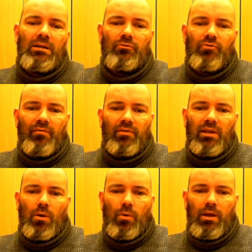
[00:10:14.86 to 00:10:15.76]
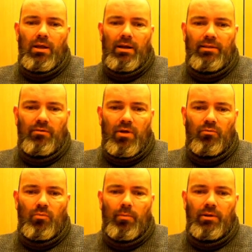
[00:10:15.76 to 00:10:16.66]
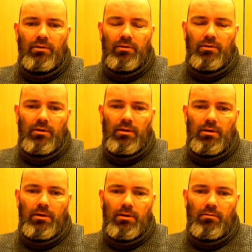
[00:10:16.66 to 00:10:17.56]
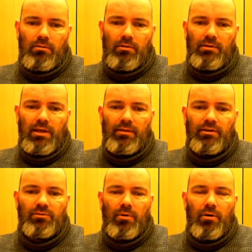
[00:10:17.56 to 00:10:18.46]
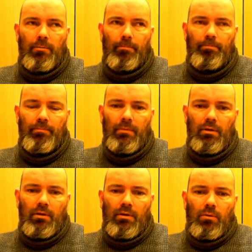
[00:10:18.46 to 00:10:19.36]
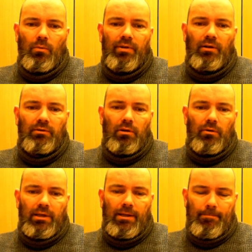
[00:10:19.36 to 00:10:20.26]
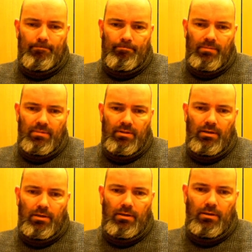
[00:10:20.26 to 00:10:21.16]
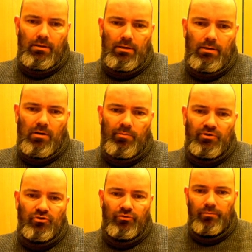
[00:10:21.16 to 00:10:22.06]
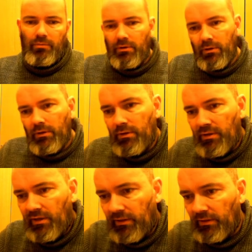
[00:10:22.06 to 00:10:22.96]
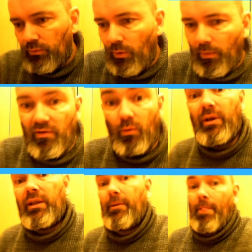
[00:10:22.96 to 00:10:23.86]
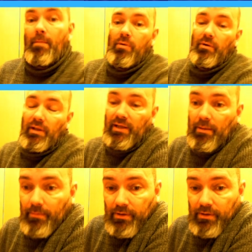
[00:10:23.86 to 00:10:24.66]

drive the king away and at the right moment uh, take this pawn without allowing the uh, opposition and we will have a winning pawn end game.